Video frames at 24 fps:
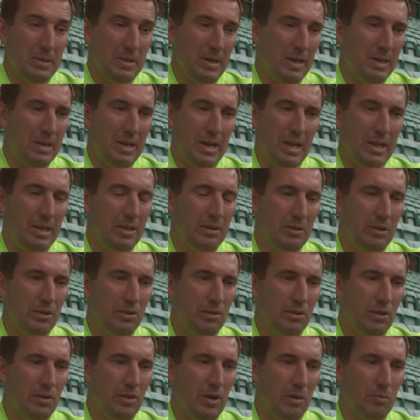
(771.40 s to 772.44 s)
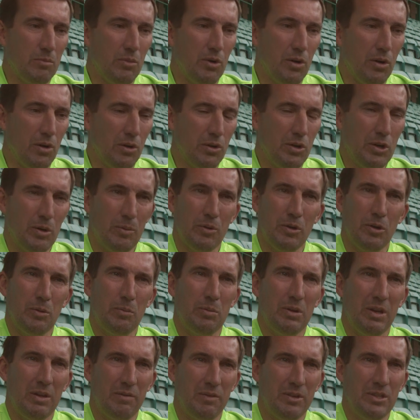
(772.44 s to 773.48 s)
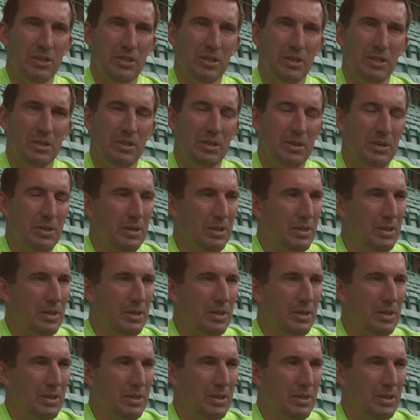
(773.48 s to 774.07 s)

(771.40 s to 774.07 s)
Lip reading: And then, you know, you've got Morton coming up, Livingston,